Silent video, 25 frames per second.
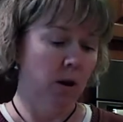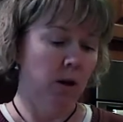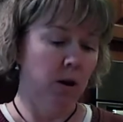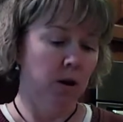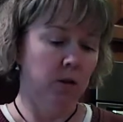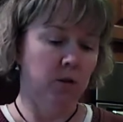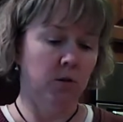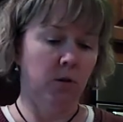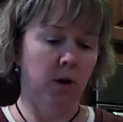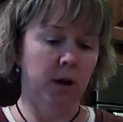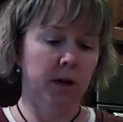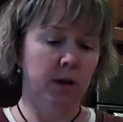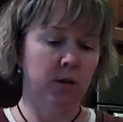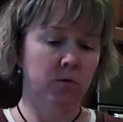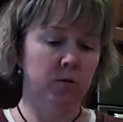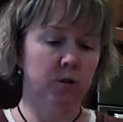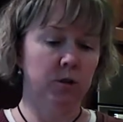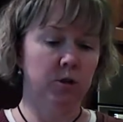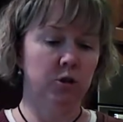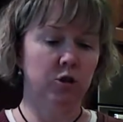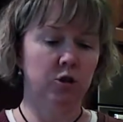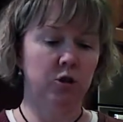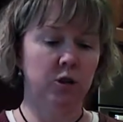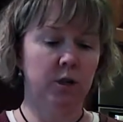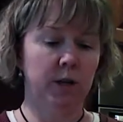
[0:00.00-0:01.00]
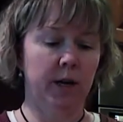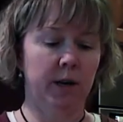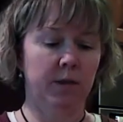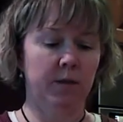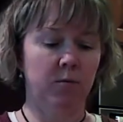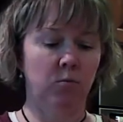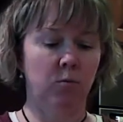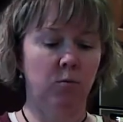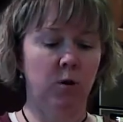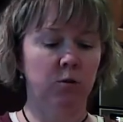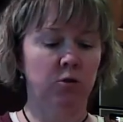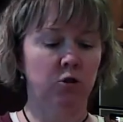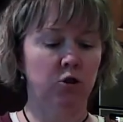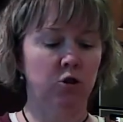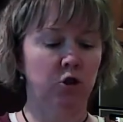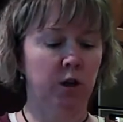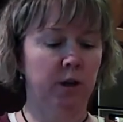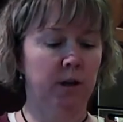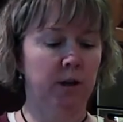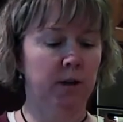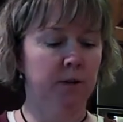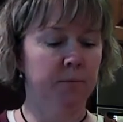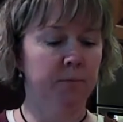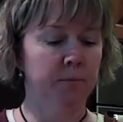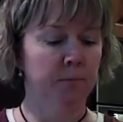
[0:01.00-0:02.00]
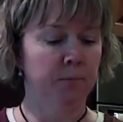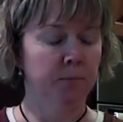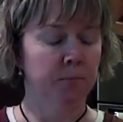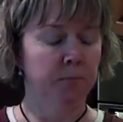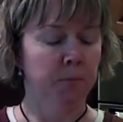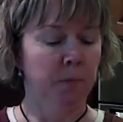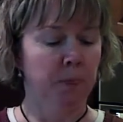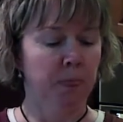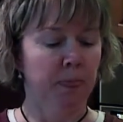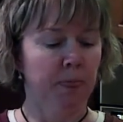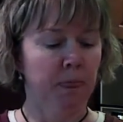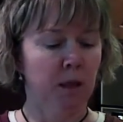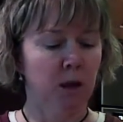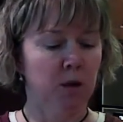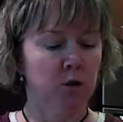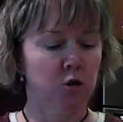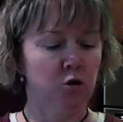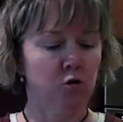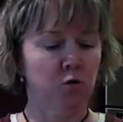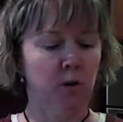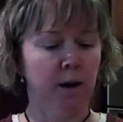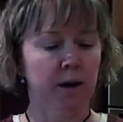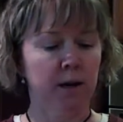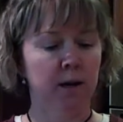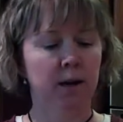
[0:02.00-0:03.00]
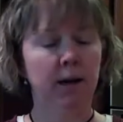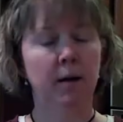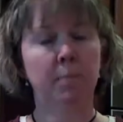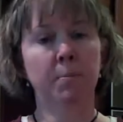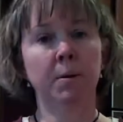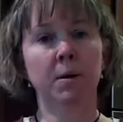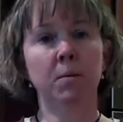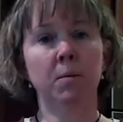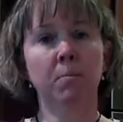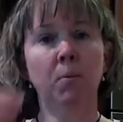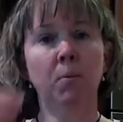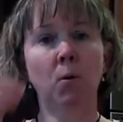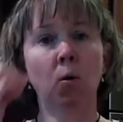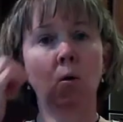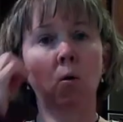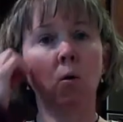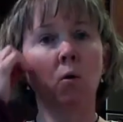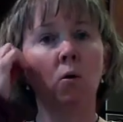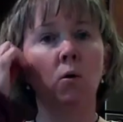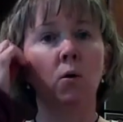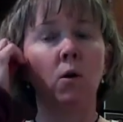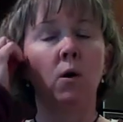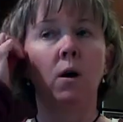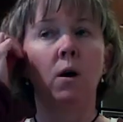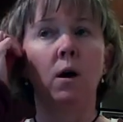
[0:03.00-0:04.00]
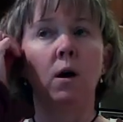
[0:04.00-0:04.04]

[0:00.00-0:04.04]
So I usually just take the roast chicken, shred it up in a bowl,